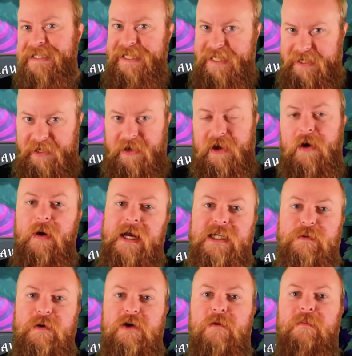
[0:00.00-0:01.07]
thing to know
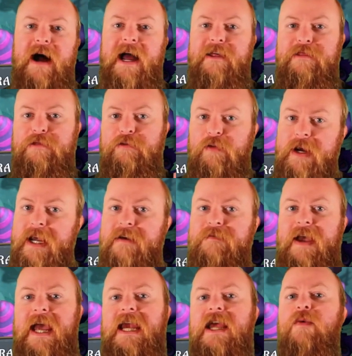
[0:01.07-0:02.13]
is when you buy 3 of
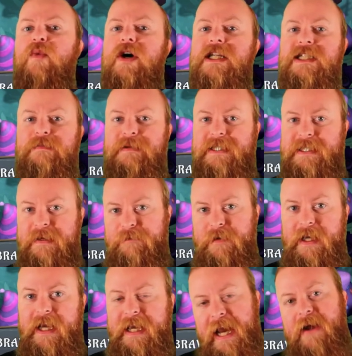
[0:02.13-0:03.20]
any one
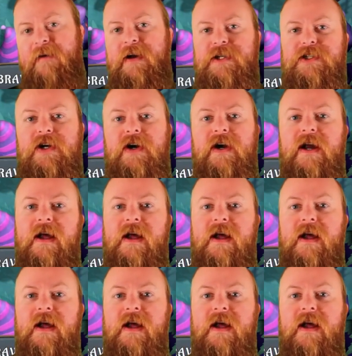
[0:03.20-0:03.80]
specific character,